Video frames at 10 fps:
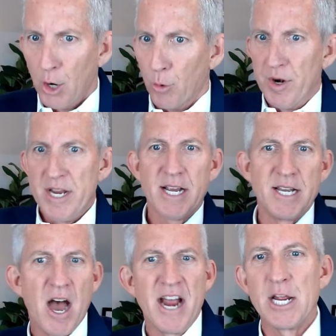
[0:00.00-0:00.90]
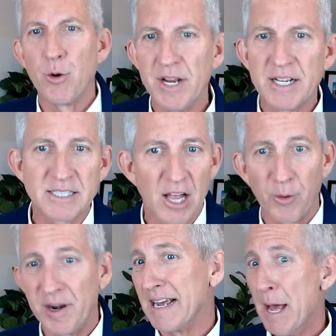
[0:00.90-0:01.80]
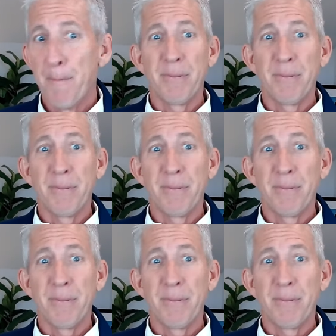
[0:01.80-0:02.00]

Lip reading: reigniting, reaccelerating,